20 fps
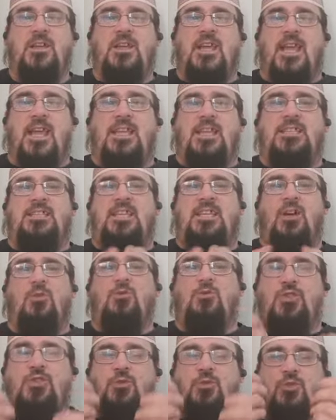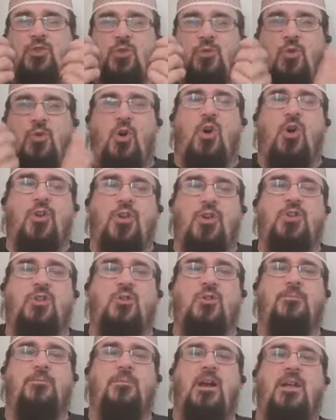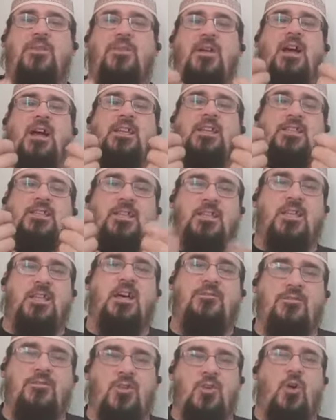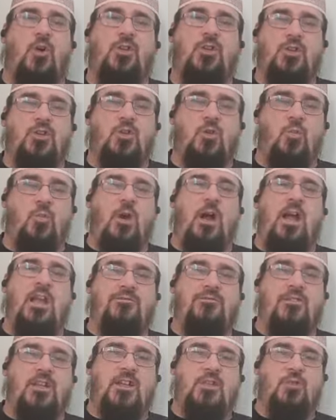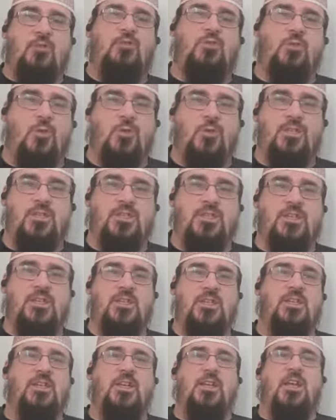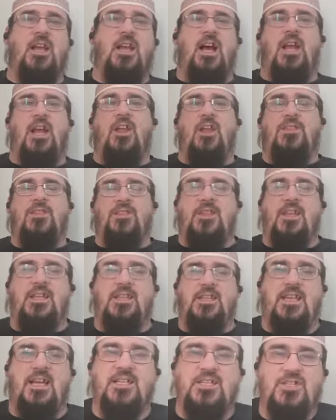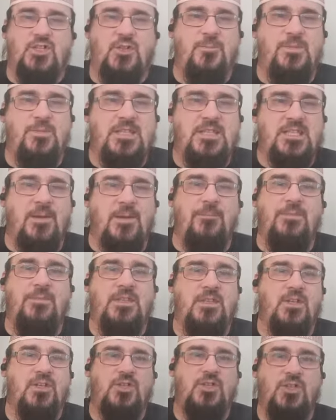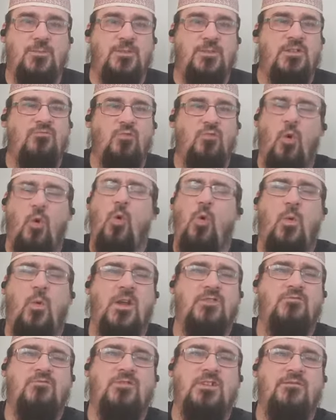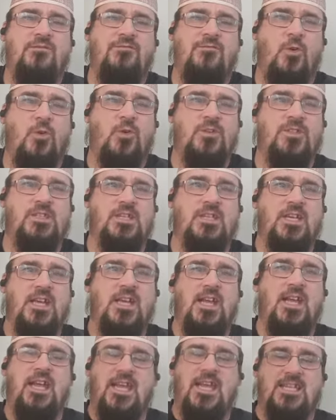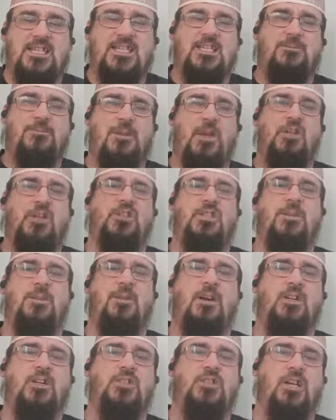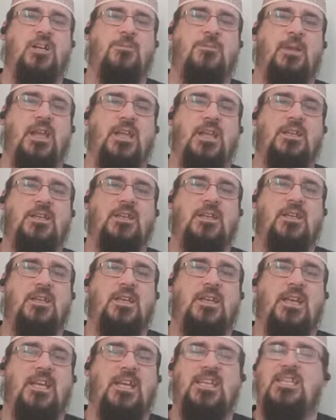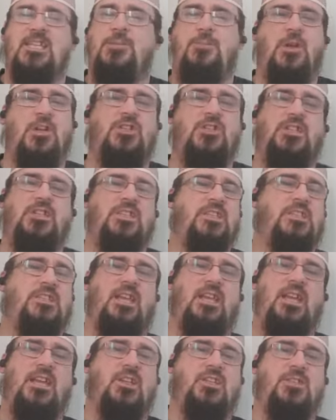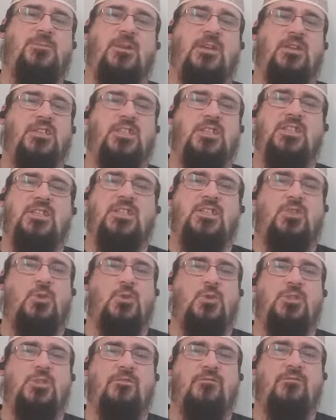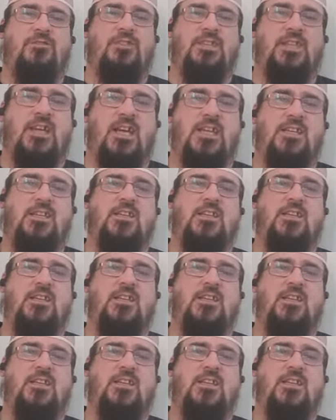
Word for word: It tells you to honor your mother and to love and honor your wife and your daughters. And I think that should be something that should be always reinforced, especially amongst young men, especially in this day, especially in this dunya of today.